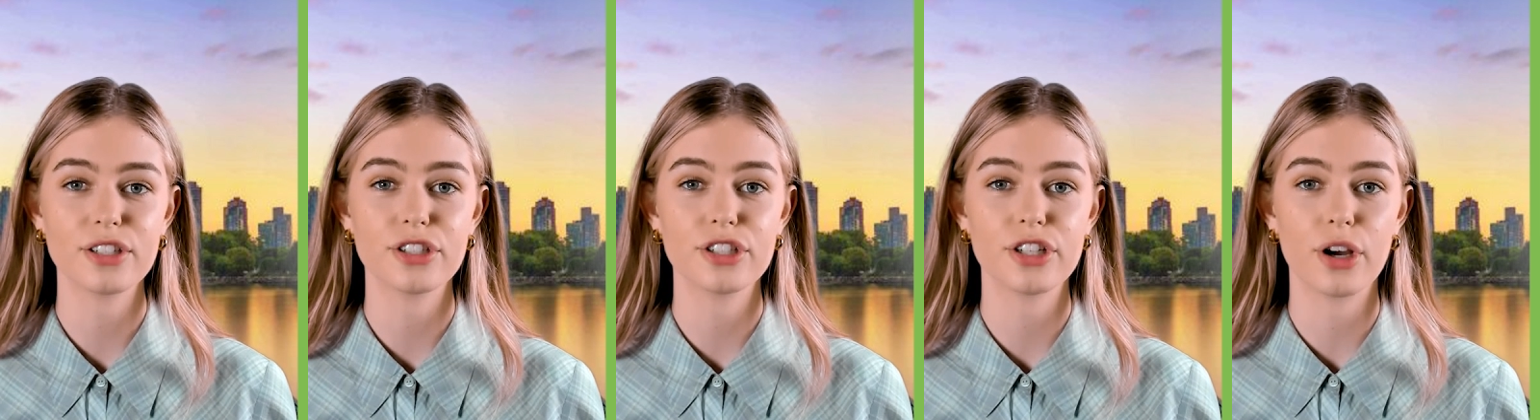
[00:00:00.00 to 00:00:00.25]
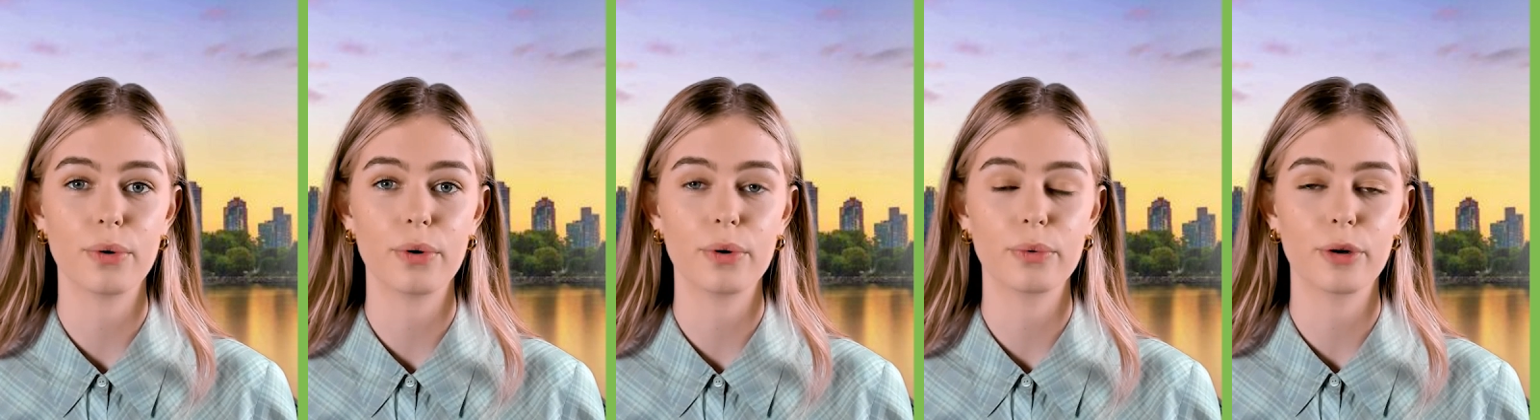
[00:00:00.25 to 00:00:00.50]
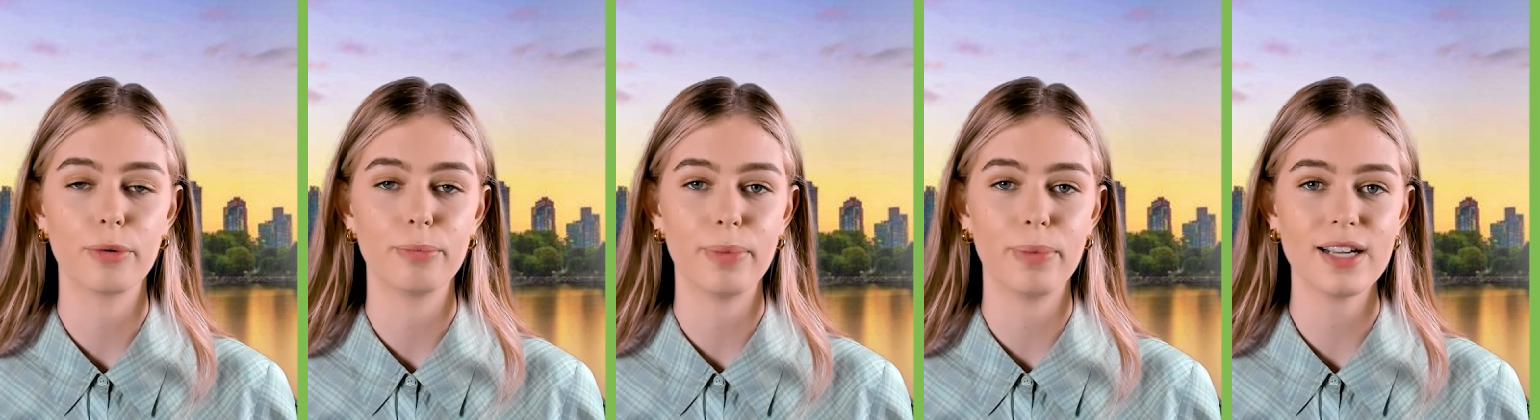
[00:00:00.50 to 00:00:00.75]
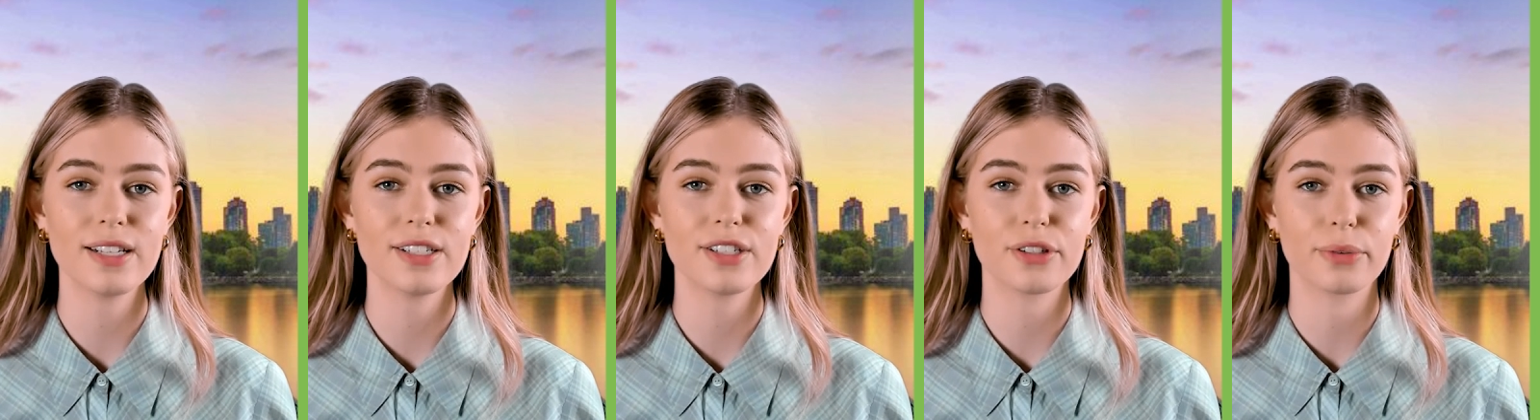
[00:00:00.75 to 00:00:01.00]
show
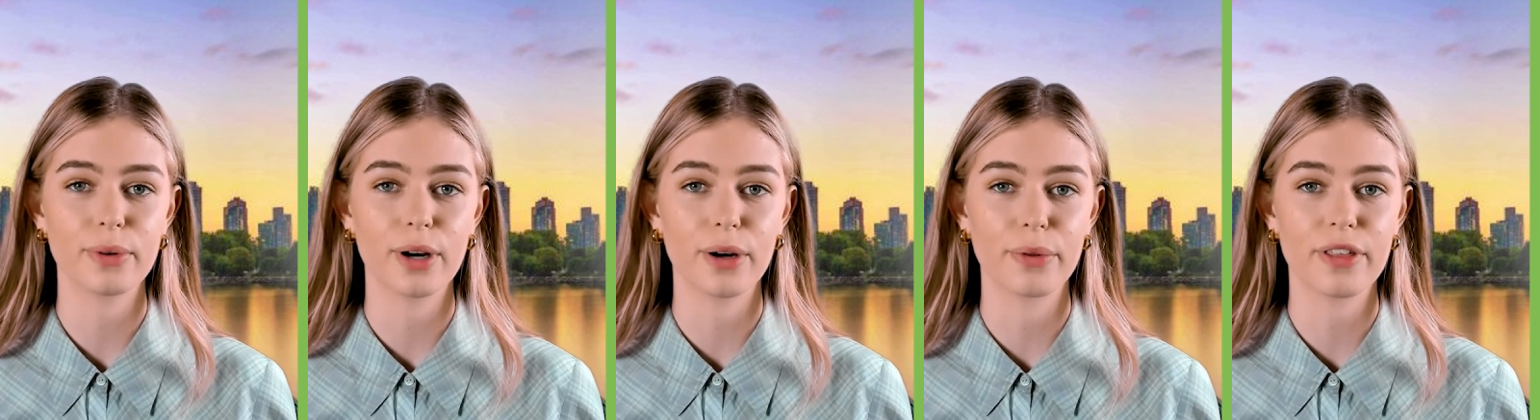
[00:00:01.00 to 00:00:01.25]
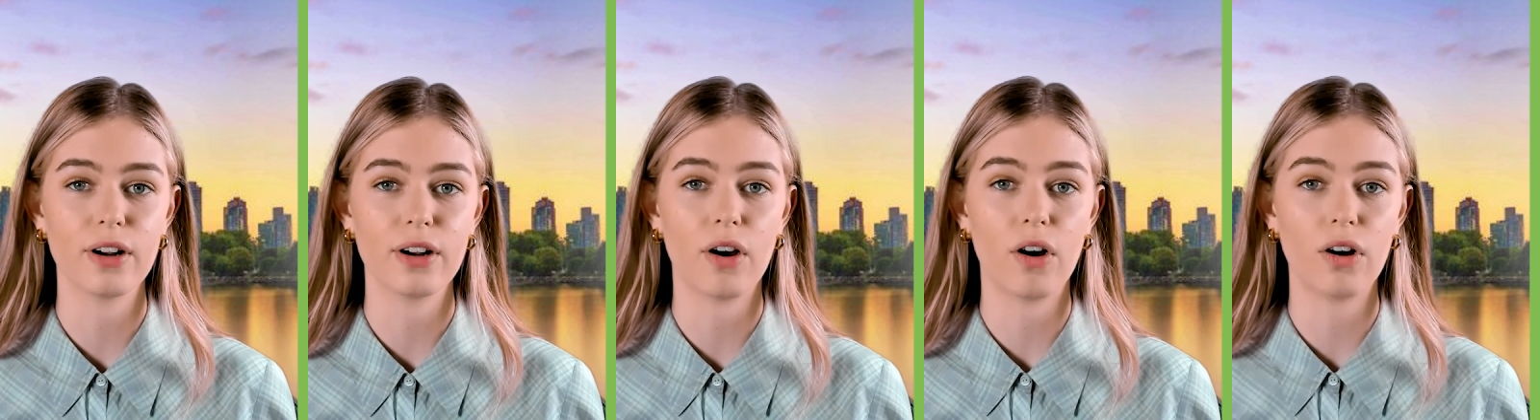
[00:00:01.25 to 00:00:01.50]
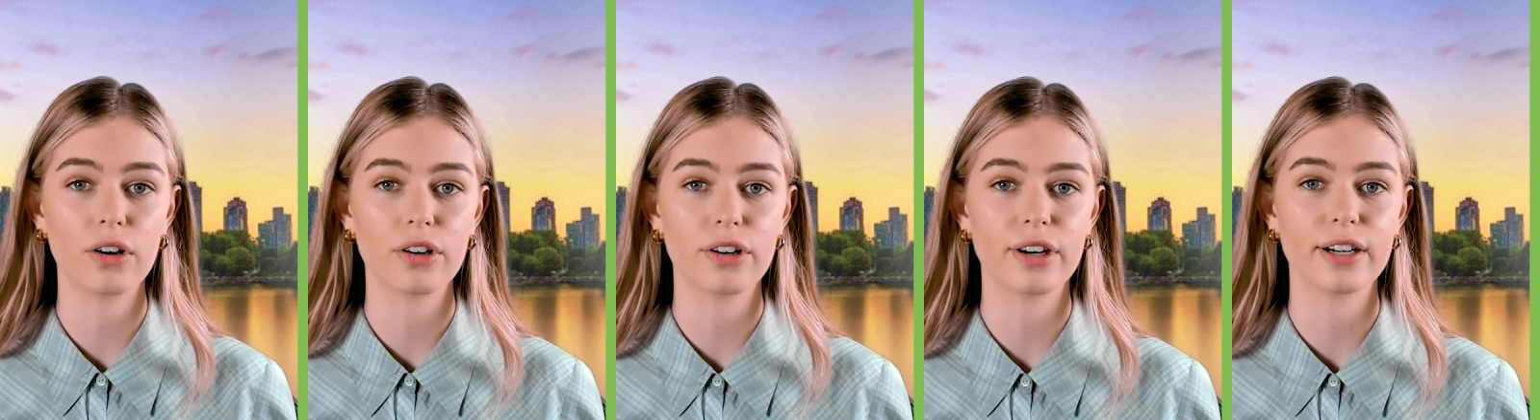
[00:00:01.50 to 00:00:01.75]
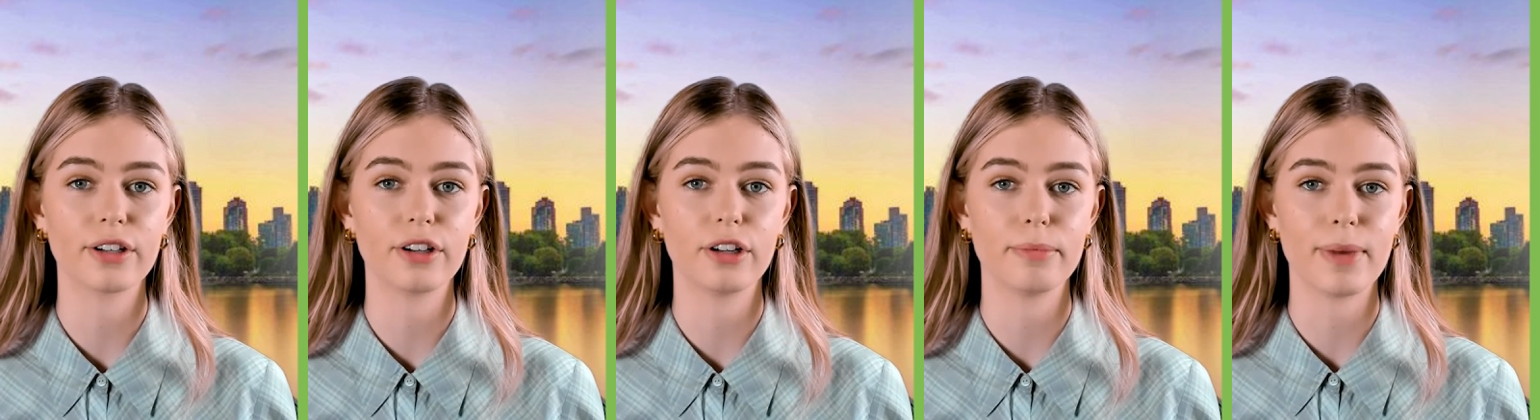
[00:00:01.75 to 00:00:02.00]
robust growth in all
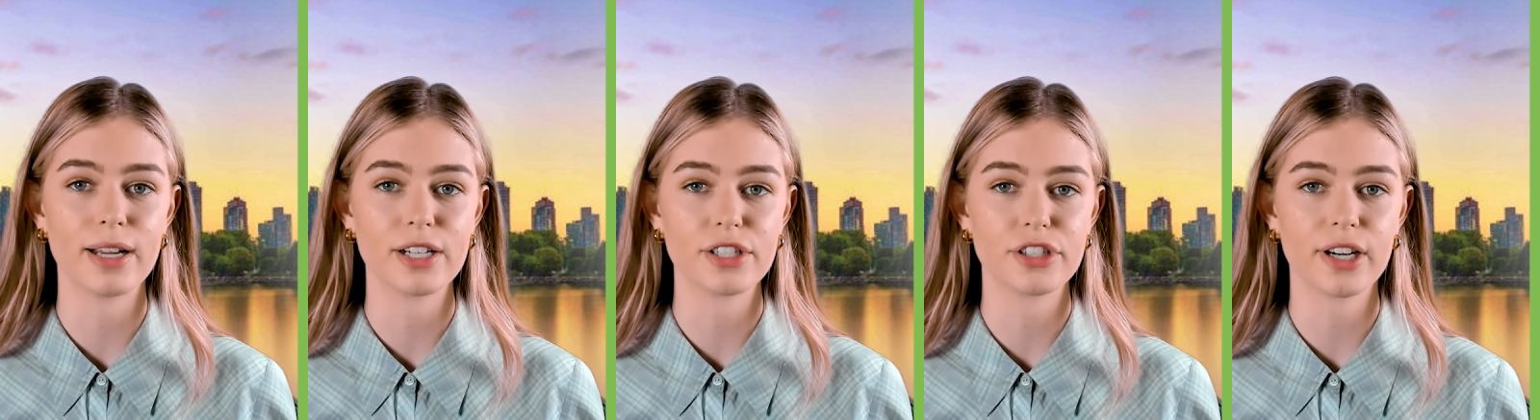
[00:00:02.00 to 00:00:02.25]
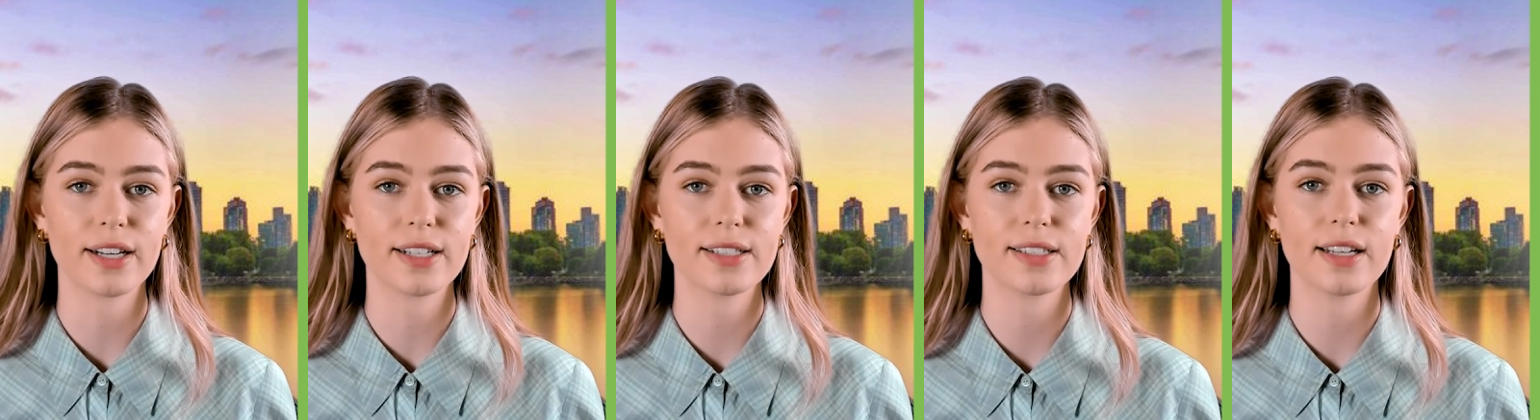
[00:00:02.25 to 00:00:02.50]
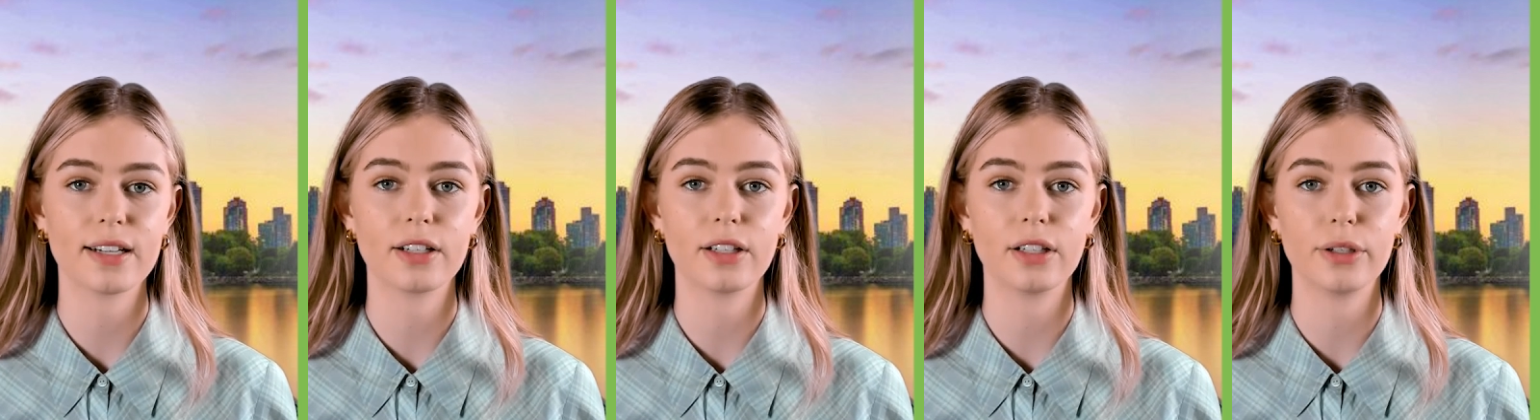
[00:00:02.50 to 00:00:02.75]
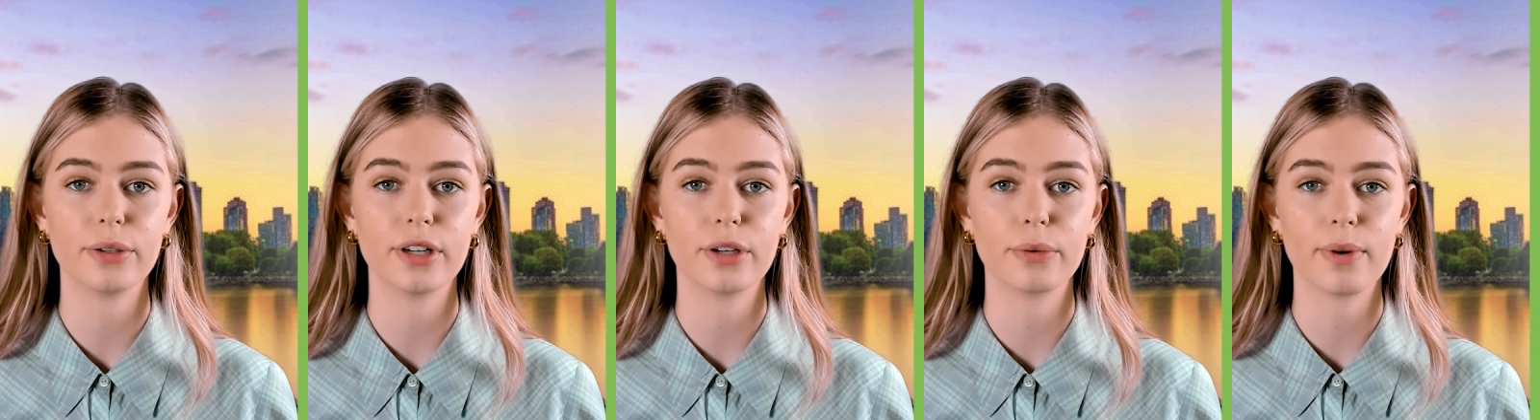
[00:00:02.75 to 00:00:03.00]
critical metrics,
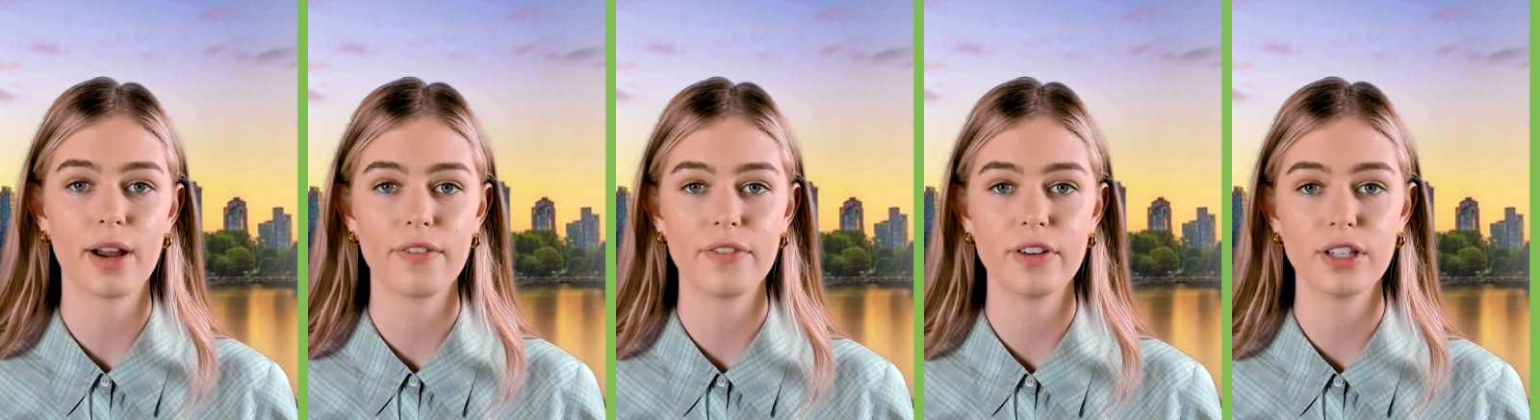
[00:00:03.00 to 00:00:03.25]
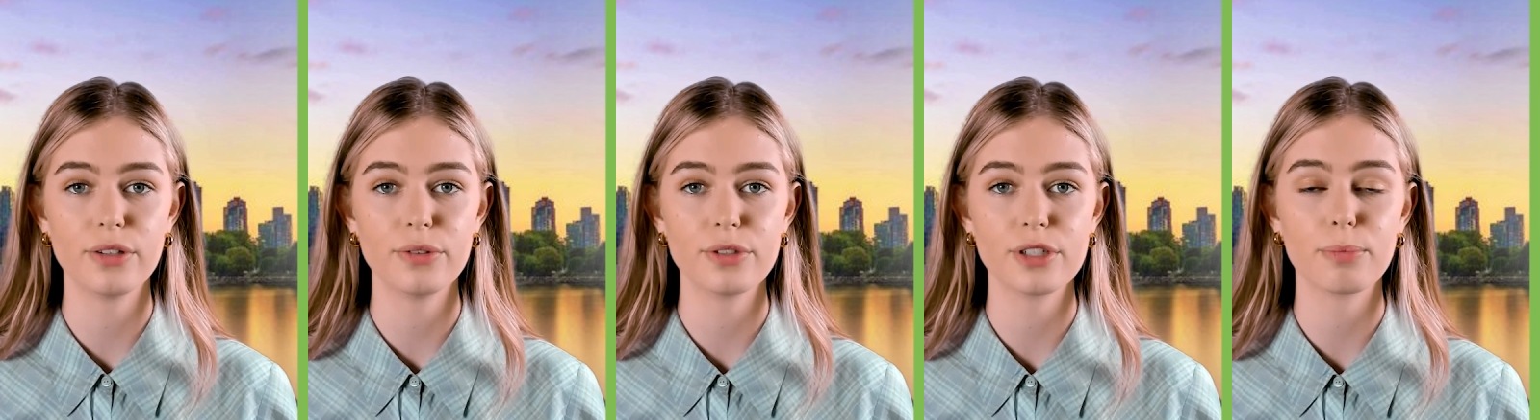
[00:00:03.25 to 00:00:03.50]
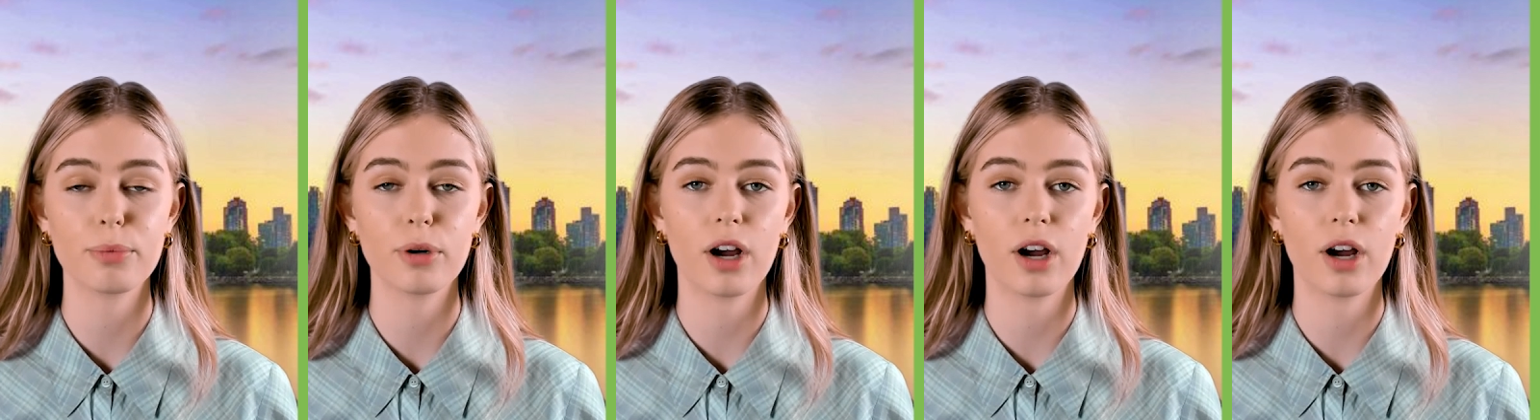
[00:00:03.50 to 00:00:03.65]
including revenues,